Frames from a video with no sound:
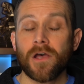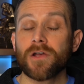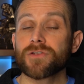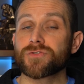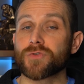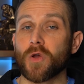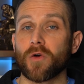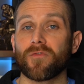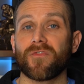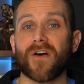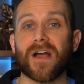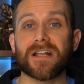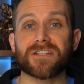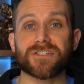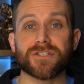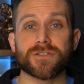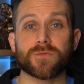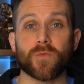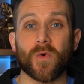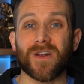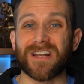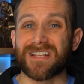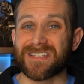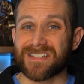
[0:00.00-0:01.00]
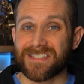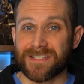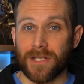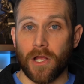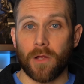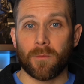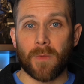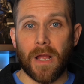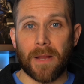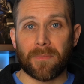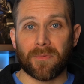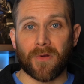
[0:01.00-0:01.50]
So if I just want to
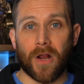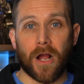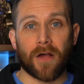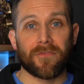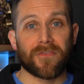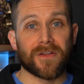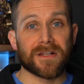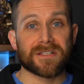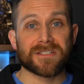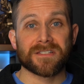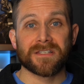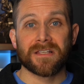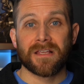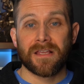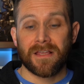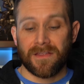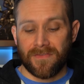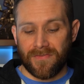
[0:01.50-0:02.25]
sell my profits,